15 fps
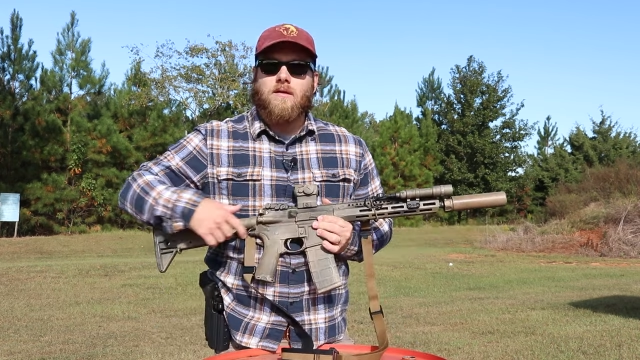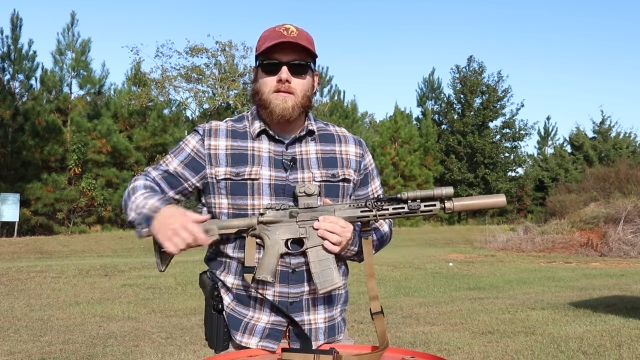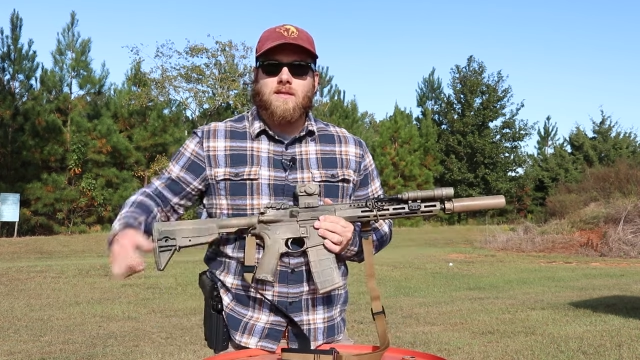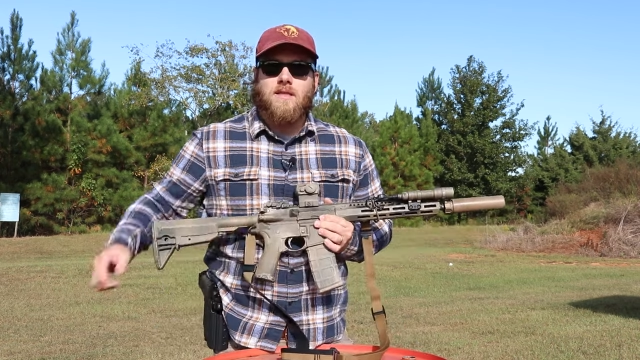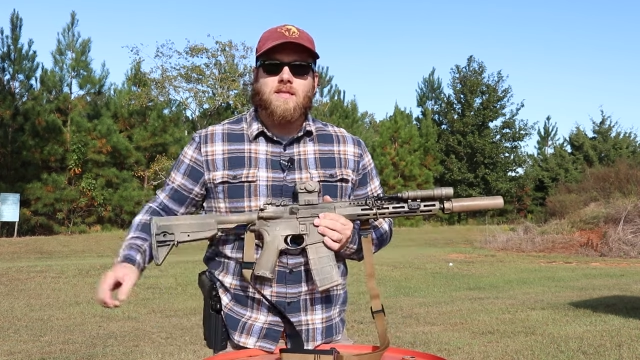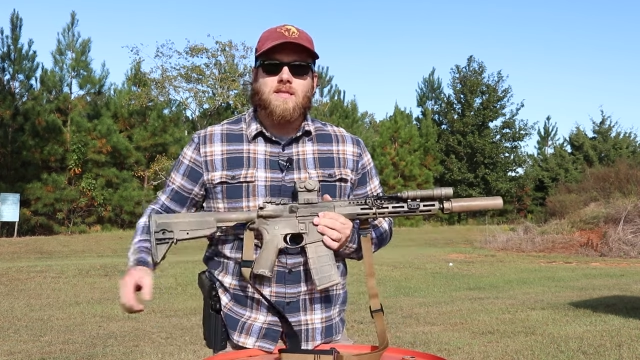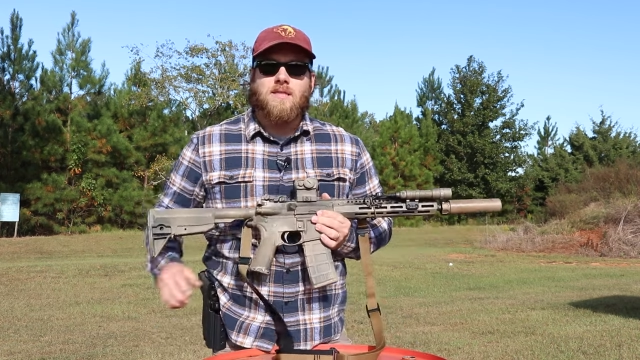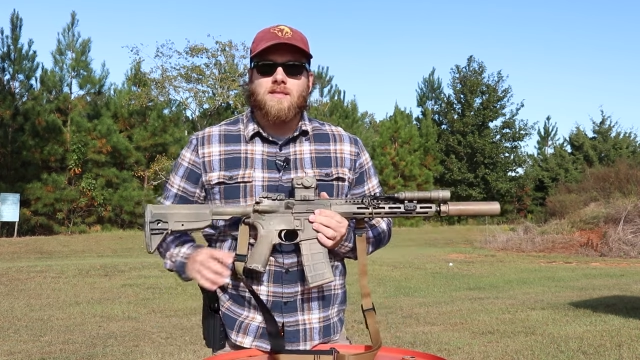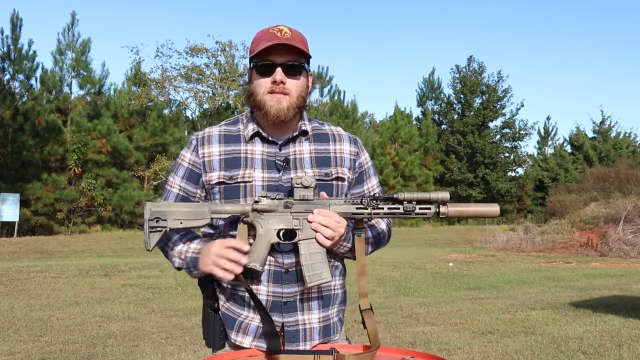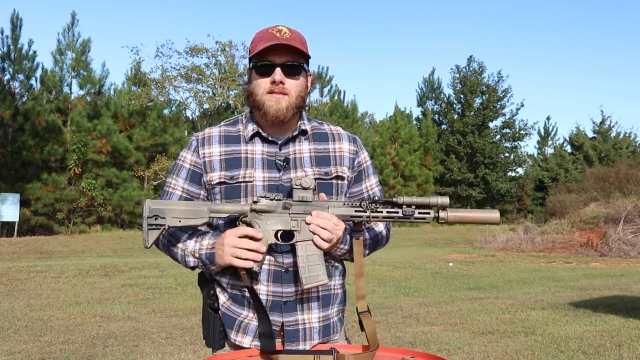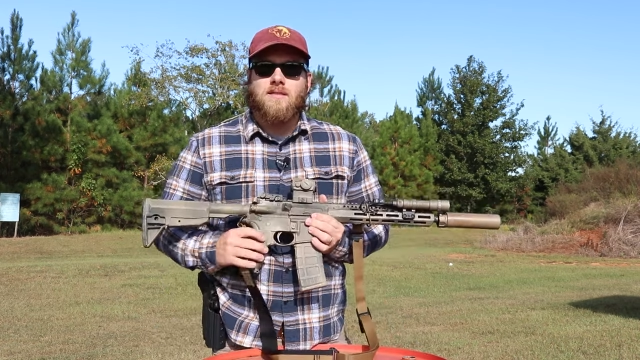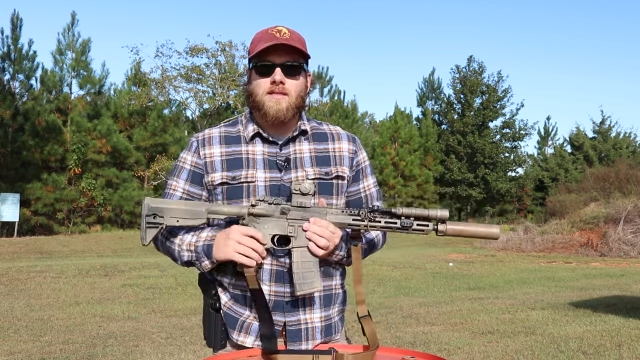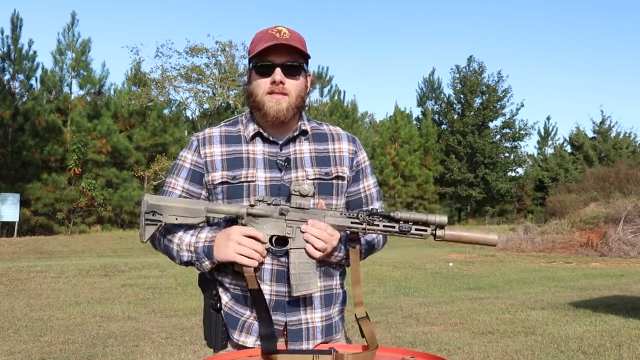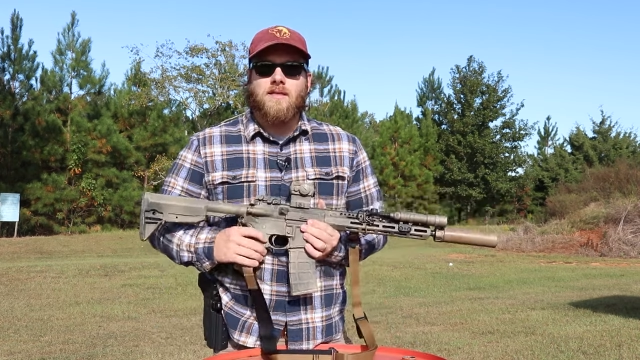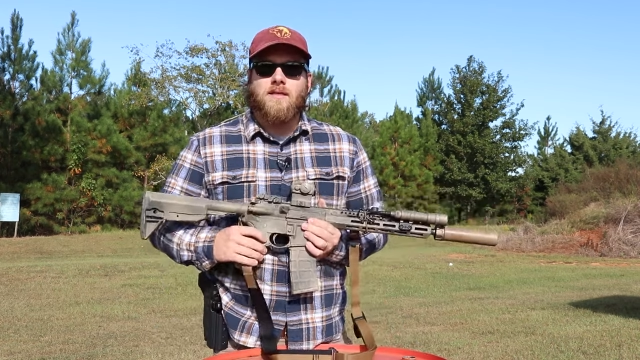this is
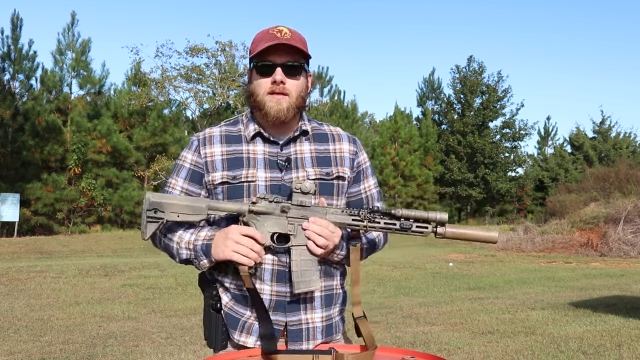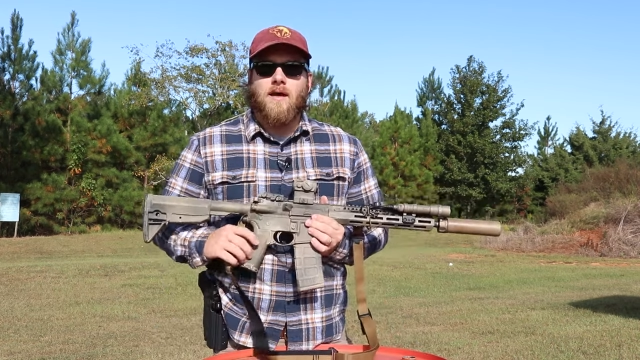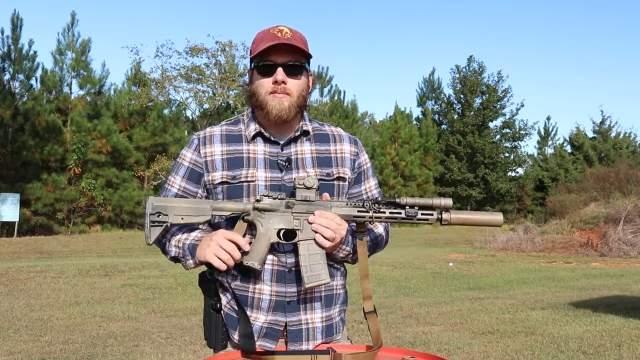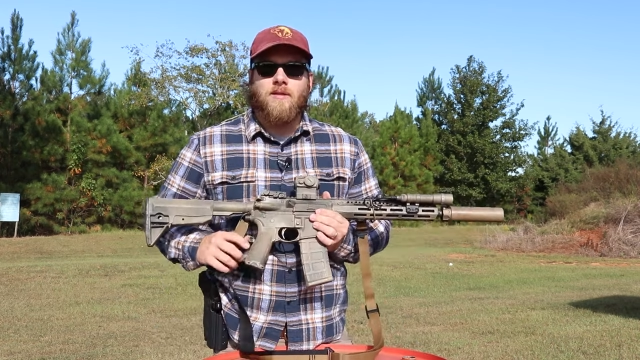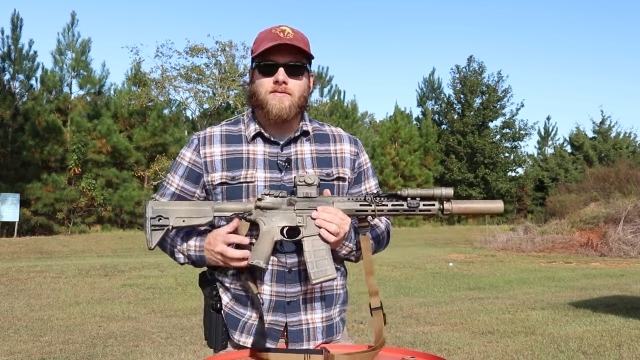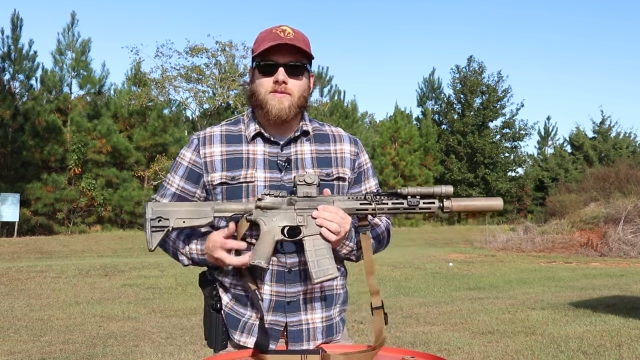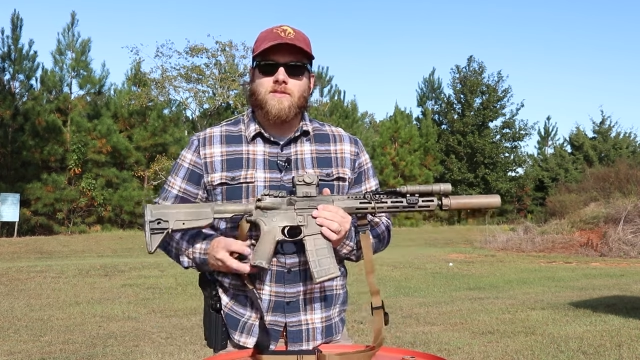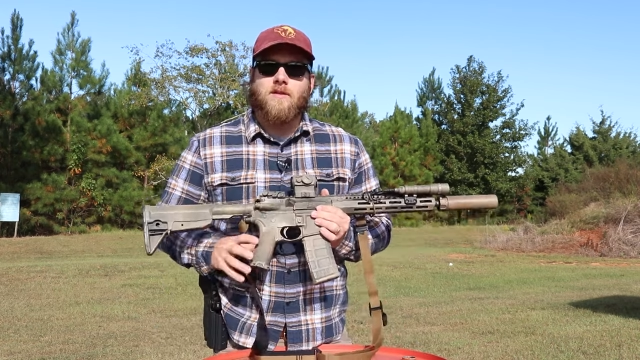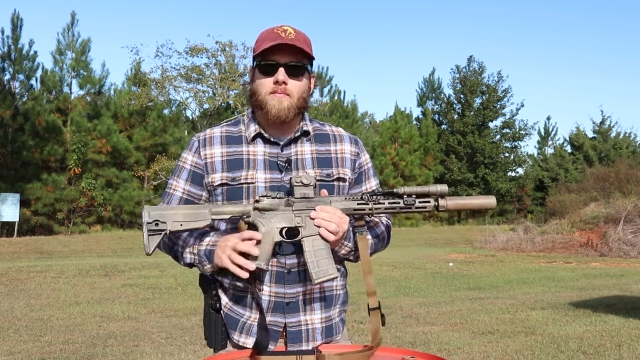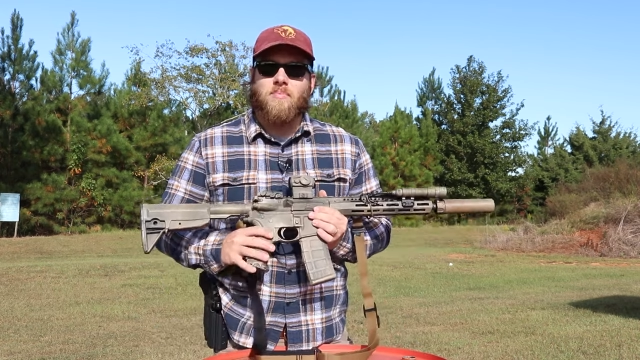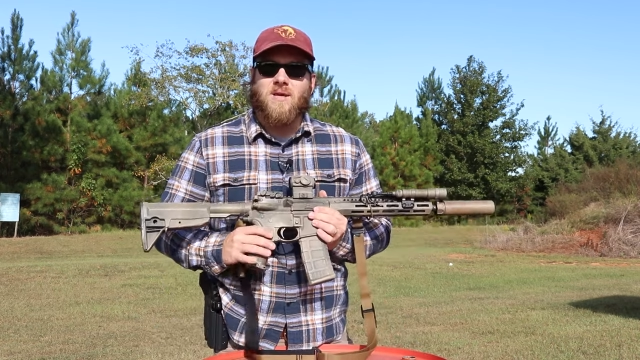the, I believe it's the